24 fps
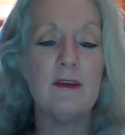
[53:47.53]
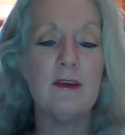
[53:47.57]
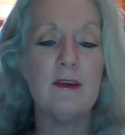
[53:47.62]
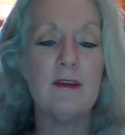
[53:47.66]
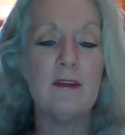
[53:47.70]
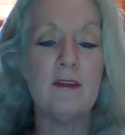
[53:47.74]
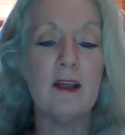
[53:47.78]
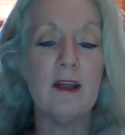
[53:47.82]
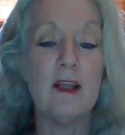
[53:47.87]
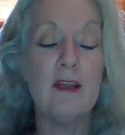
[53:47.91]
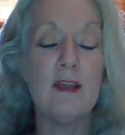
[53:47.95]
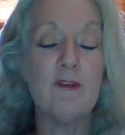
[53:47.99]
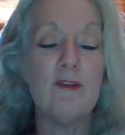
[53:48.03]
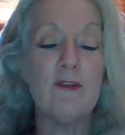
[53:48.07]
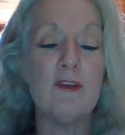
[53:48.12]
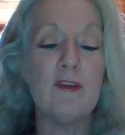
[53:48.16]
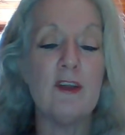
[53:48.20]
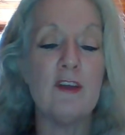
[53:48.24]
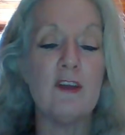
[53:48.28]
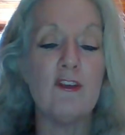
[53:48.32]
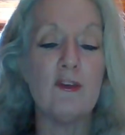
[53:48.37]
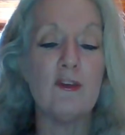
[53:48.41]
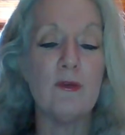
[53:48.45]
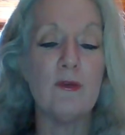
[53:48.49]
They live for their
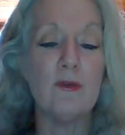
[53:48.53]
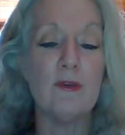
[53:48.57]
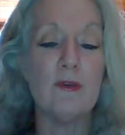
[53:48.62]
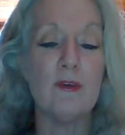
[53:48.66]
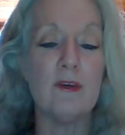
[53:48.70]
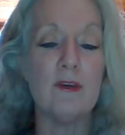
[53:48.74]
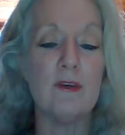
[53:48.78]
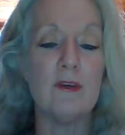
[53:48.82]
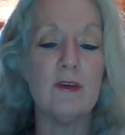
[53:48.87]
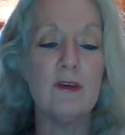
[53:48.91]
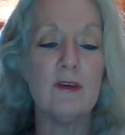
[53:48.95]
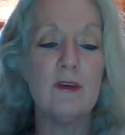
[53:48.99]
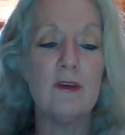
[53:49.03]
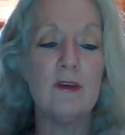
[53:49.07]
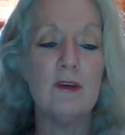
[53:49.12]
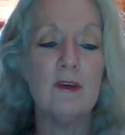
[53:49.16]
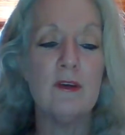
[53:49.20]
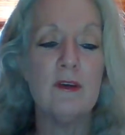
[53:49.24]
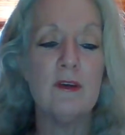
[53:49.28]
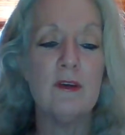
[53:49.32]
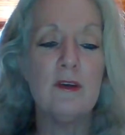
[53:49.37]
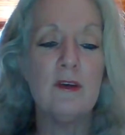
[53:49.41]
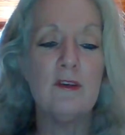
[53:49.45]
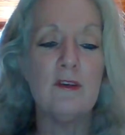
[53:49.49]
children,
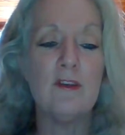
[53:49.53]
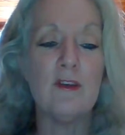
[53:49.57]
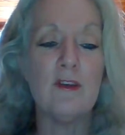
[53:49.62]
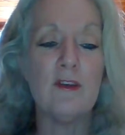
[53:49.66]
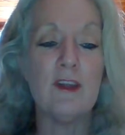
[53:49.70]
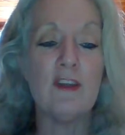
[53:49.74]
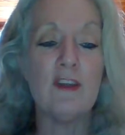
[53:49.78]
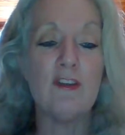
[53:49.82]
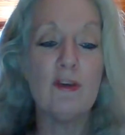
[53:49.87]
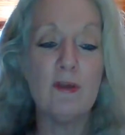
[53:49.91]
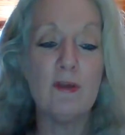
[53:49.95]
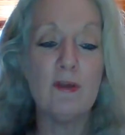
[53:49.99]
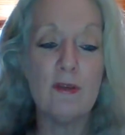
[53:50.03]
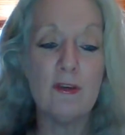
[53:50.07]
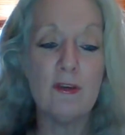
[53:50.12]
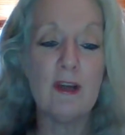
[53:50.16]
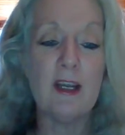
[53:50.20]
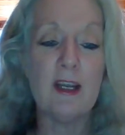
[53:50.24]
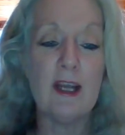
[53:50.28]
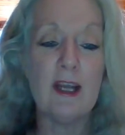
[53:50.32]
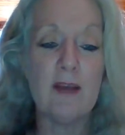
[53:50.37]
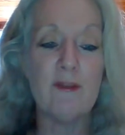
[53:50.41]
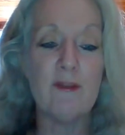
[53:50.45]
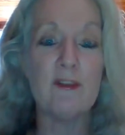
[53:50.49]
so their children can
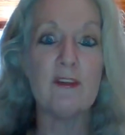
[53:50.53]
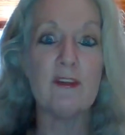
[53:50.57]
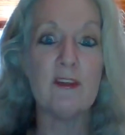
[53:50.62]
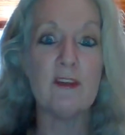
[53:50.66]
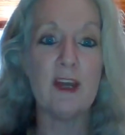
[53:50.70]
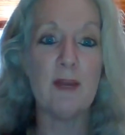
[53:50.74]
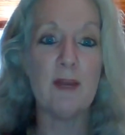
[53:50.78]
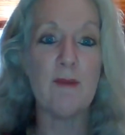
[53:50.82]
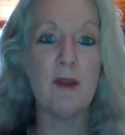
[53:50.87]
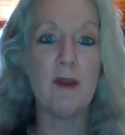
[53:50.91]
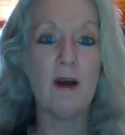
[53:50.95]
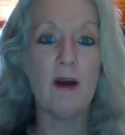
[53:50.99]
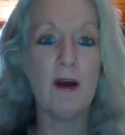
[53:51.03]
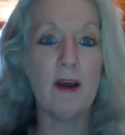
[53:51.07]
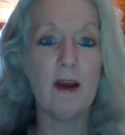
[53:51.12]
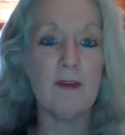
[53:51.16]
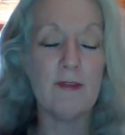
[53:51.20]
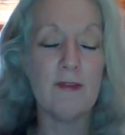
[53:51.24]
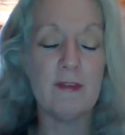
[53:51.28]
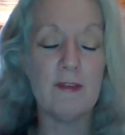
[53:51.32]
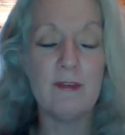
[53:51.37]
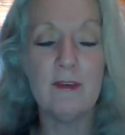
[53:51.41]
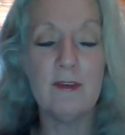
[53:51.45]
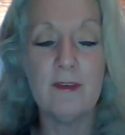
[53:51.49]
have the same life.